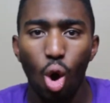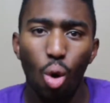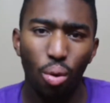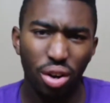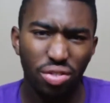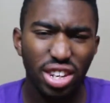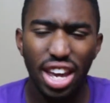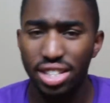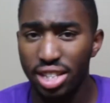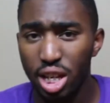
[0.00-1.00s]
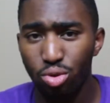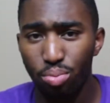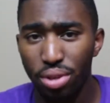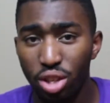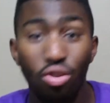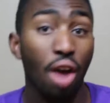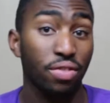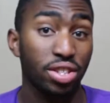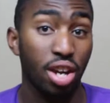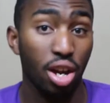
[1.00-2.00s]
One of the next things would be the
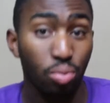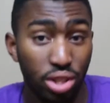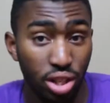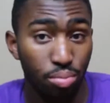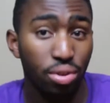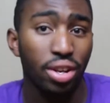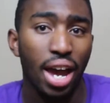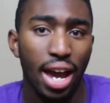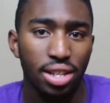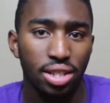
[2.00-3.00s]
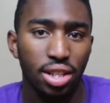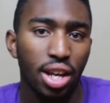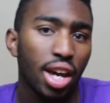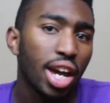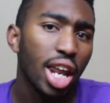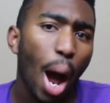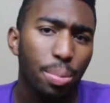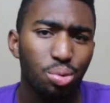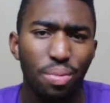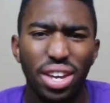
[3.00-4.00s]
graphics card, which a computer has. It
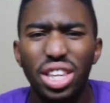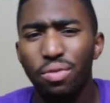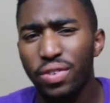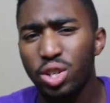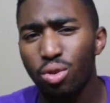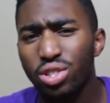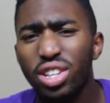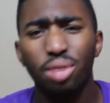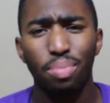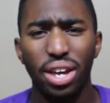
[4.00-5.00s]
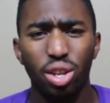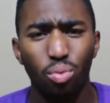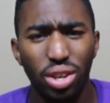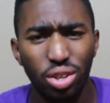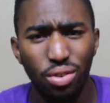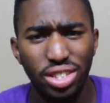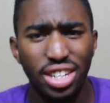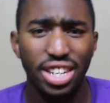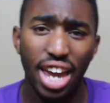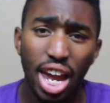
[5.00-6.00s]
helps with making the visuals look better, whether it's
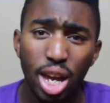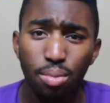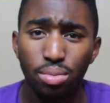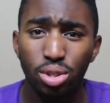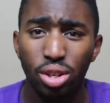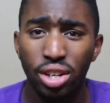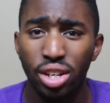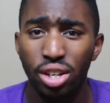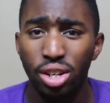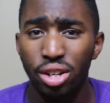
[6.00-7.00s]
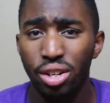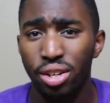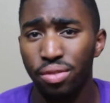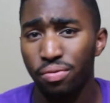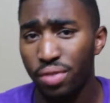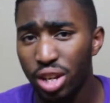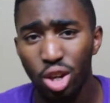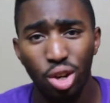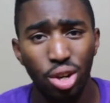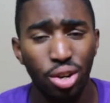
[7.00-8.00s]
in games, in
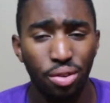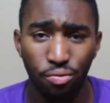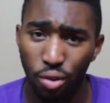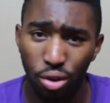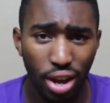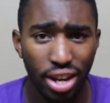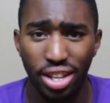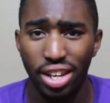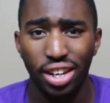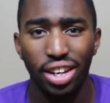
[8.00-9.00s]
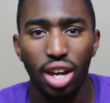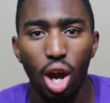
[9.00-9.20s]
video, and photo editing.